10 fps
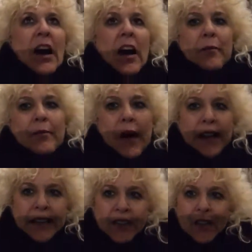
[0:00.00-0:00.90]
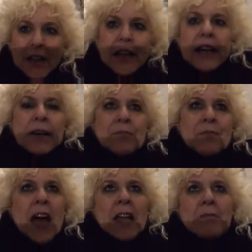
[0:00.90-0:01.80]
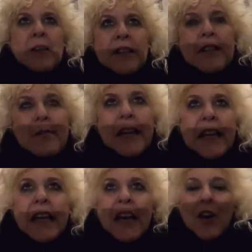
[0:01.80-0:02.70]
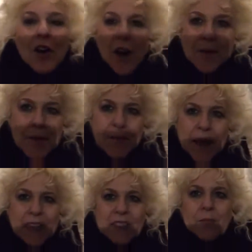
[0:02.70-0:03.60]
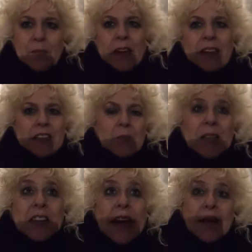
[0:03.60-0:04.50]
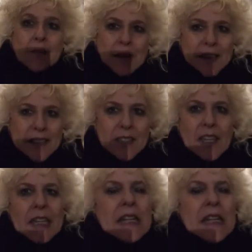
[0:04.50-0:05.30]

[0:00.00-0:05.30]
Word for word: Our bodies are not meant to be carbon-based bodies, but light bodies,